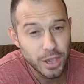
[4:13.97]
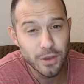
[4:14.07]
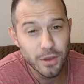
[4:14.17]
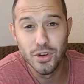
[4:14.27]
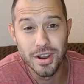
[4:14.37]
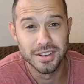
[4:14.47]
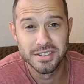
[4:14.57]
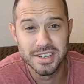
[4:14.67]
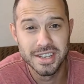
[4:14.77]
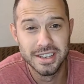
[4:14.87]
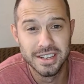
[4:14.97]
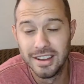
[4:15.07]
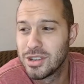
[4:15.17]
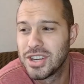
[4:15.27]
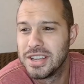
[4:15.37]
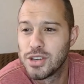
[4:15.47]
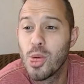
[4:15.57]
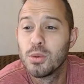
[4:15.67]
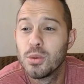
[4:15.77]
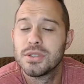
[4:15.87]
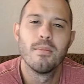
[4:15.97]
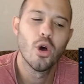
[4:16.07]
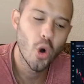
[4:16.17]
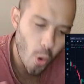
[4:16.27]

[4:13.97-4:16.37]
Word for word: Thank you for joining us in, in such a terrible time.